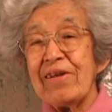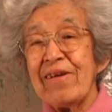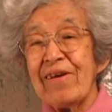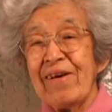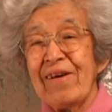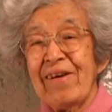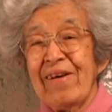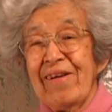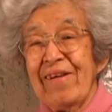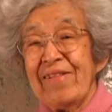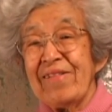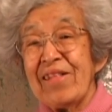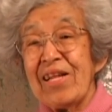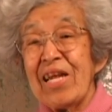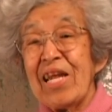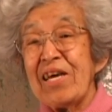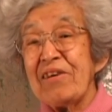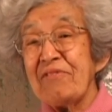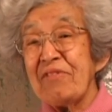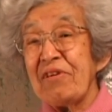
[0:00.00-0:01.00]
the life I've
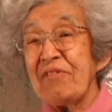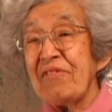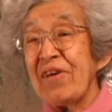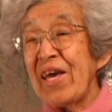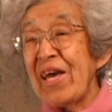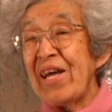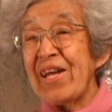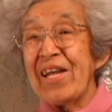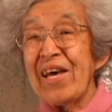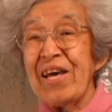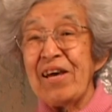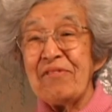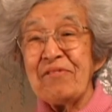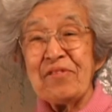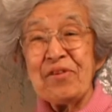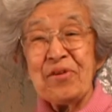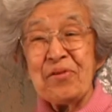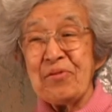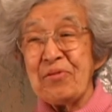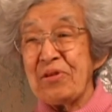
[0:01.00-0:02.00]
had. I have no
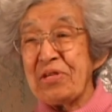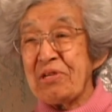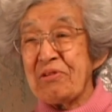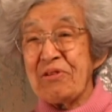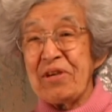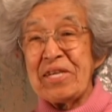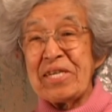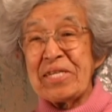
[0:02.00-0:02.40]
regrets.